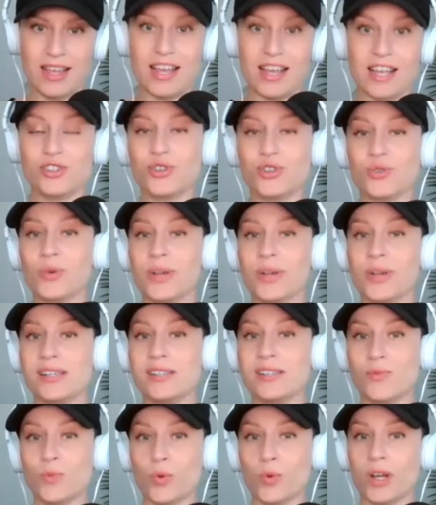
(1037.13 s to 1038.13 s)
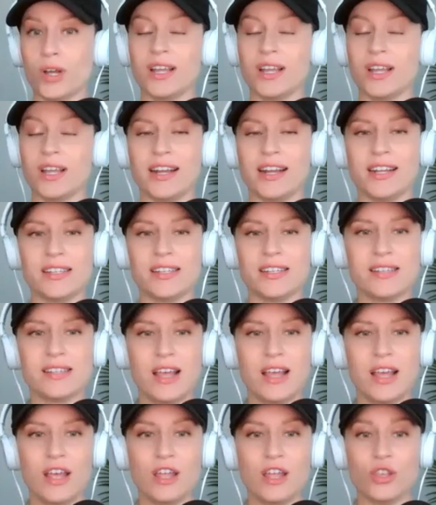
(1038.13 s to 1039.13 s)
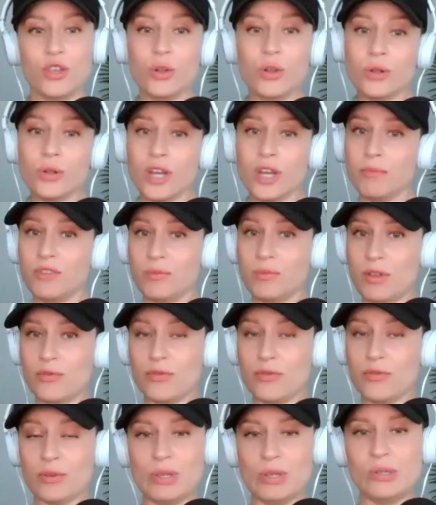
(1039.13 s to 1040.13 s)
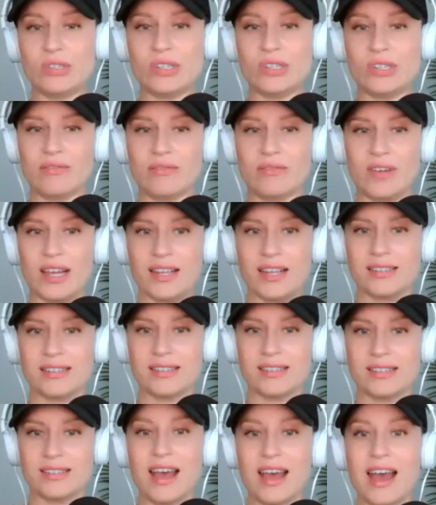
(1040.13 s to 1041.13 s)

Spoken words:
And Sheree's one line is, you don't come to me for music advice.